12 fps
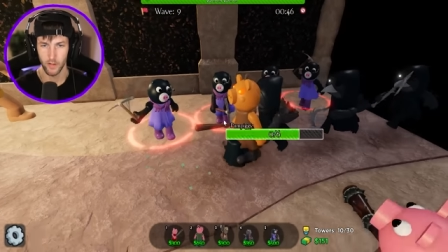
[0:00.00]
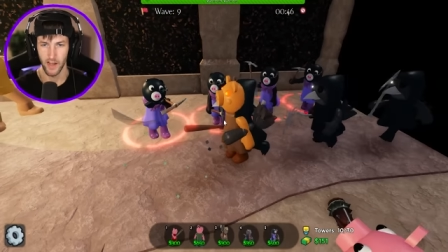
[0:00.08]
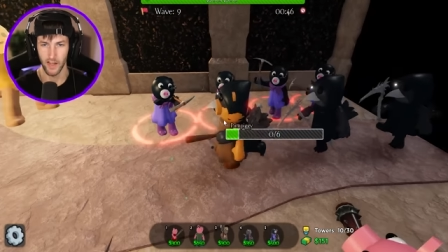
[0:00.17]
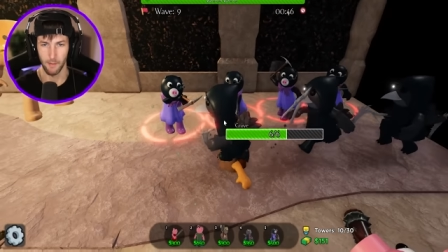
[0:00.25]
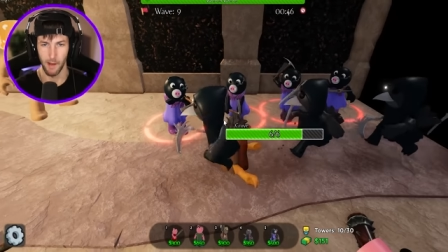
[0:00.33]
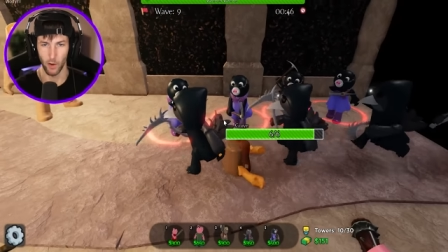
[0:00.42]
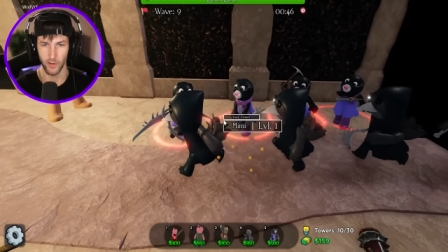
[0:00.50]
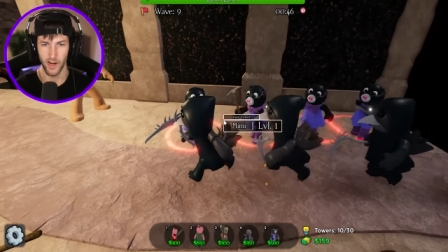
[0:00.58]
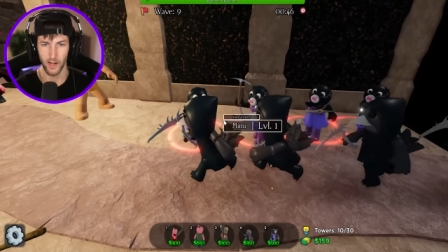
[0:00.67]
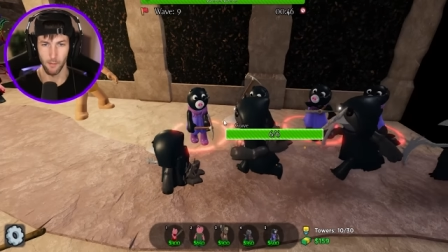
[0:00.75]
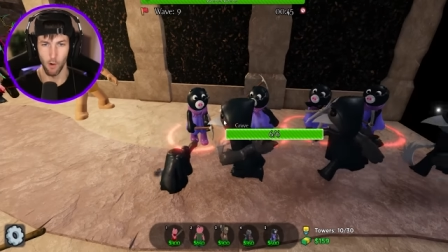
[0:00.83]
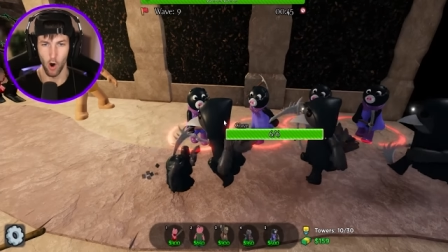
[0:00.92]
Take them out.
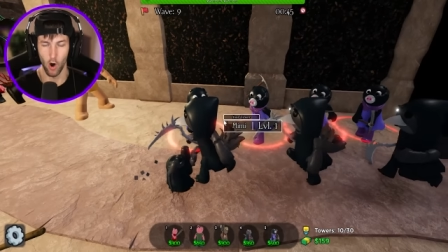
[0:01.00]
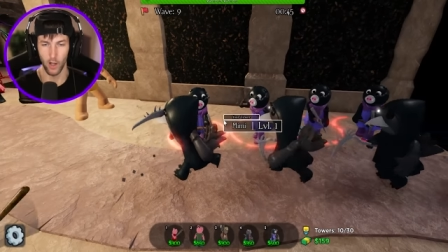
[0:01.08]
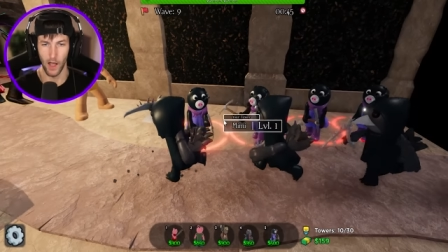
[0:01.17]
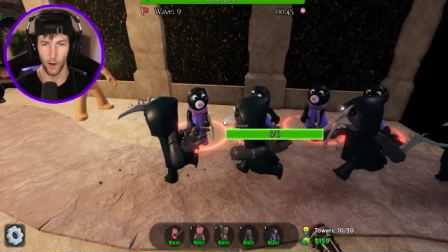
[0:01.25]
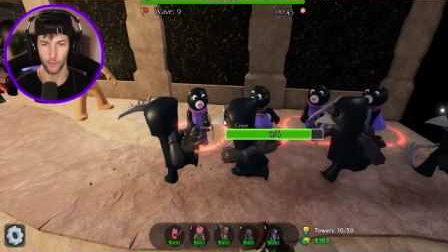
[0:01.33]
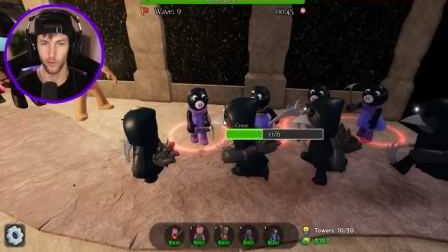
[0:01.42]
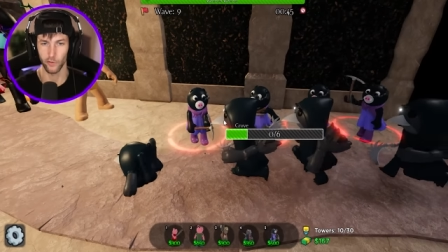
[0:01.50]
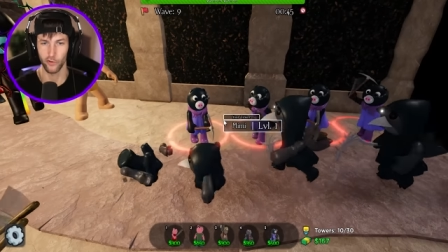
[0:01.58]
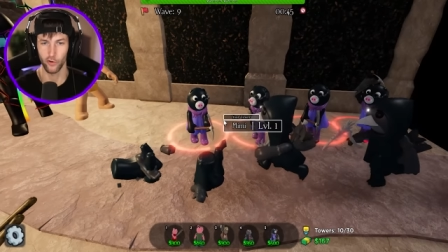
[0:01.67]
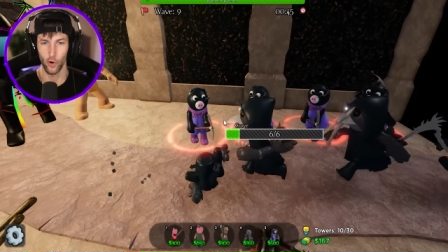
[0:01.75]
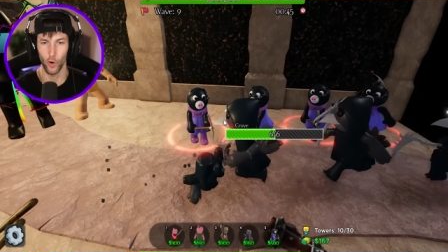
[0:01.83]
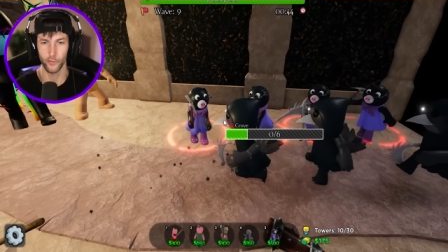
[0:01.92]
Take them all out. Those
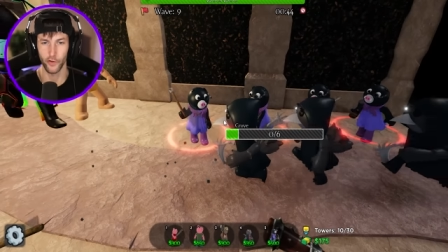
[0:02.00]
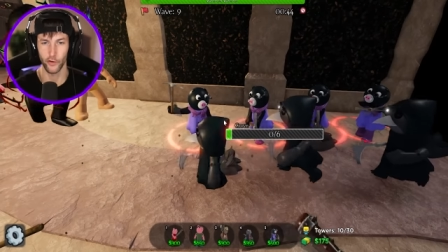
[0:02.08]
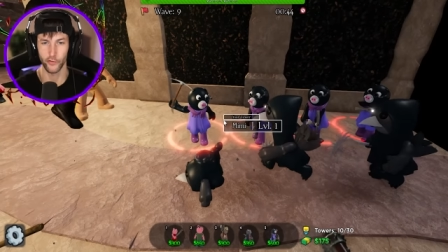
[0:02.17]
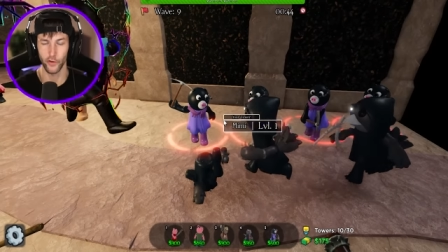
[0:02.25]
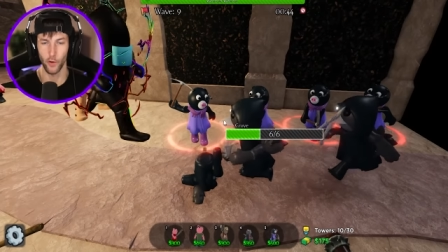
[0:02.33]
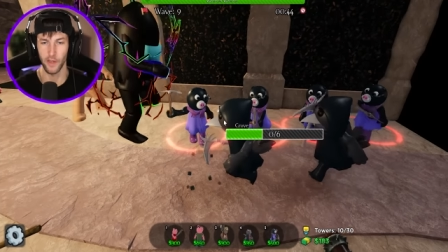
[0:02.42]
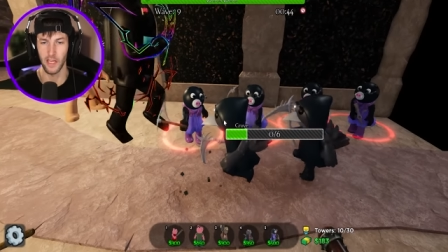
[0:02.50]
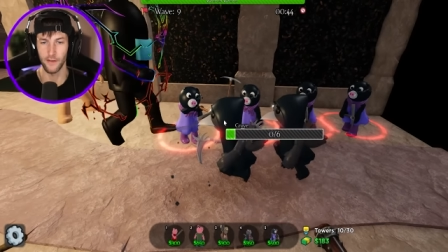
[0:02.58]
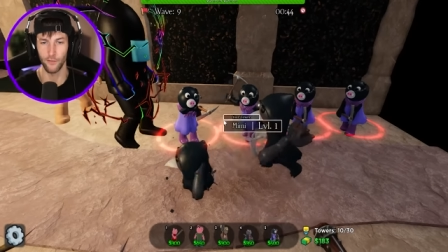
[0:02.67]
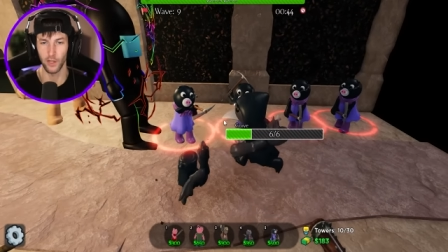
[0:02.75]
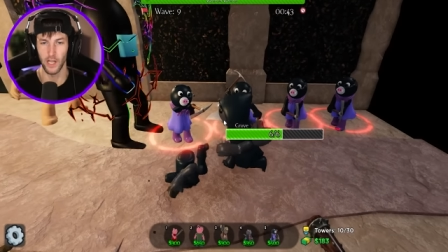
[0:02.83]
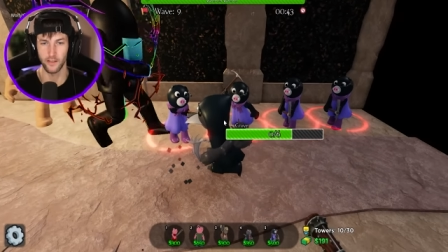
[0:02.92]
crows are so
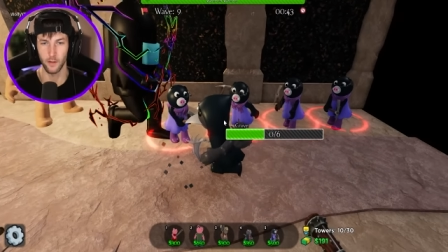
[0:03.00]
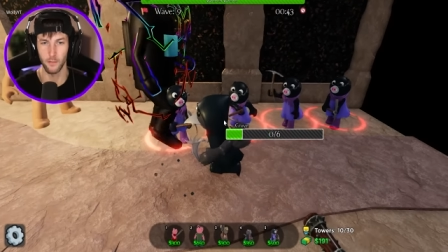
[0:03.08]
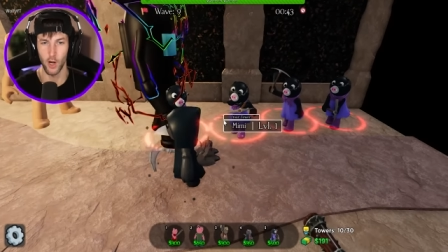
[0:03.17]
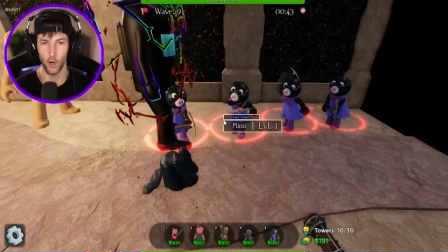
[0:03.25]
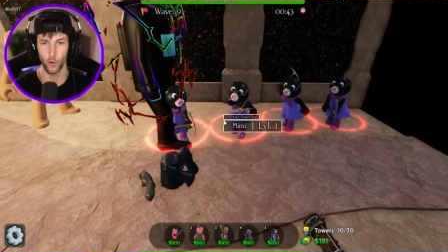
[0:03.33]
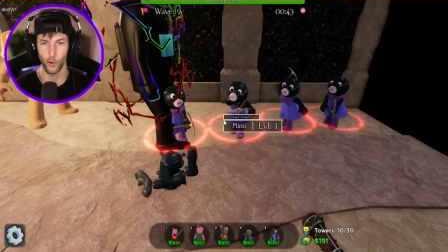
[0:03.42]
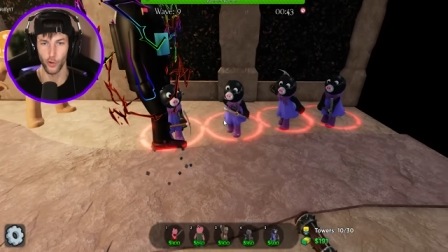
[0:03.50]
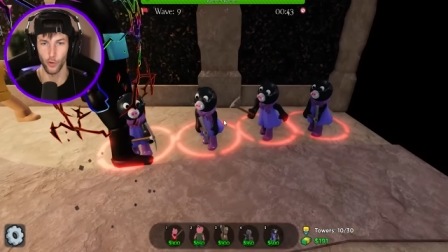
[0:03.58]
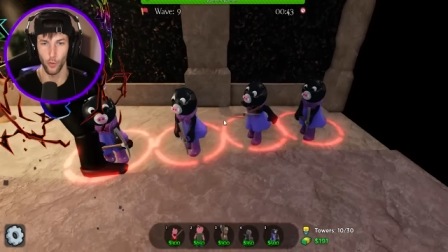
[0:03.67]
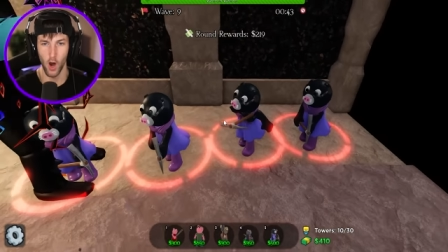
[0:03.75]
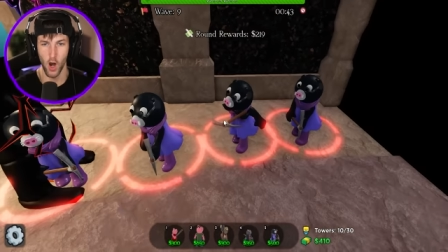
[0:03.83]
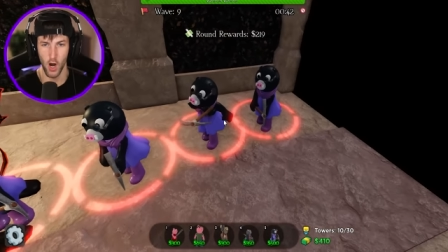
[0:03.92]
evil. Let them know who
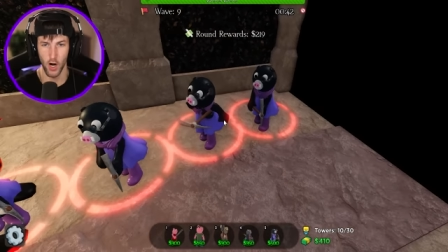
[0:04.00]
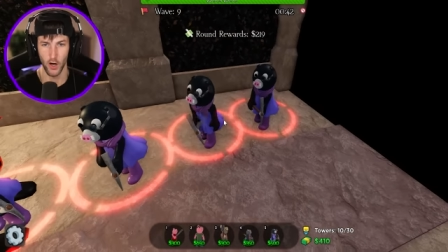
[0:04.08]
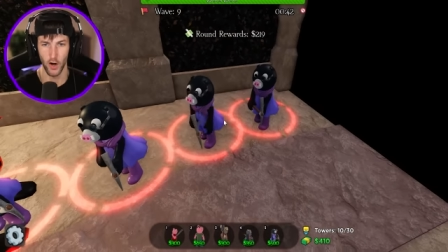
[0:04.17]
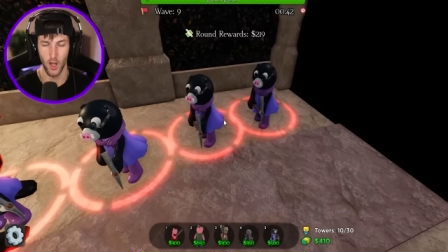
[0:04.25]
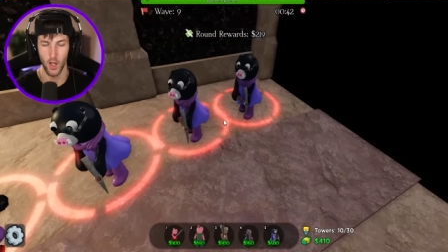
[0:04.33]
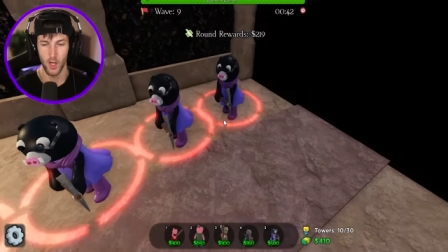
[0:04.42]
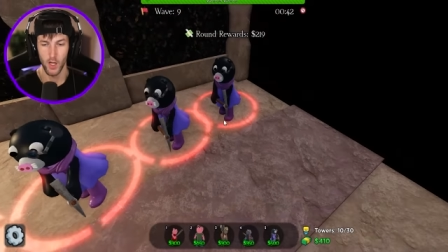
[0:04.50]
you are.